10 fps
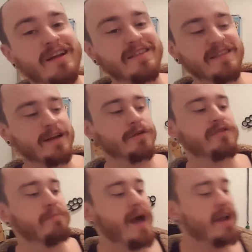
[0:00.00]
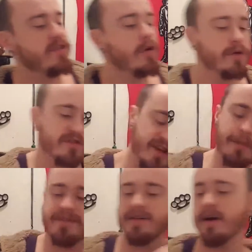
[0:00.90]
in a singles match with
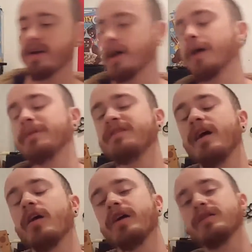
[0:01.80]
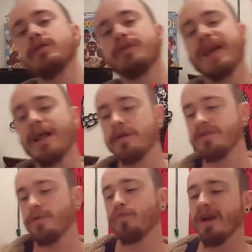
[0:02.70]
Sheamus on commentary and Luke
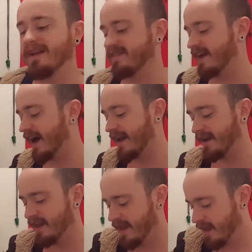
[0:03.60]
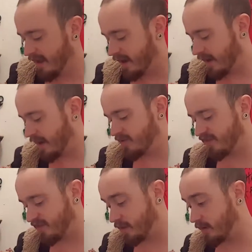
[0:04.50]
Gallows at ringside, and
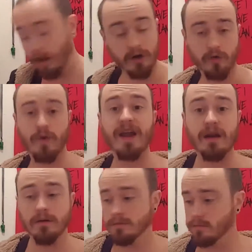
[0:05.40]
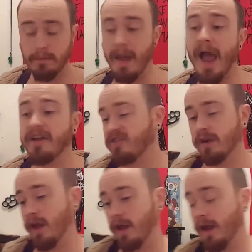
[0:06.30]
just a great match.
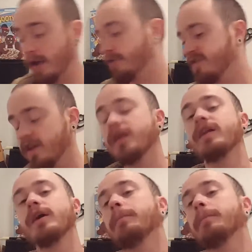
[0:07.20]
Anderson ended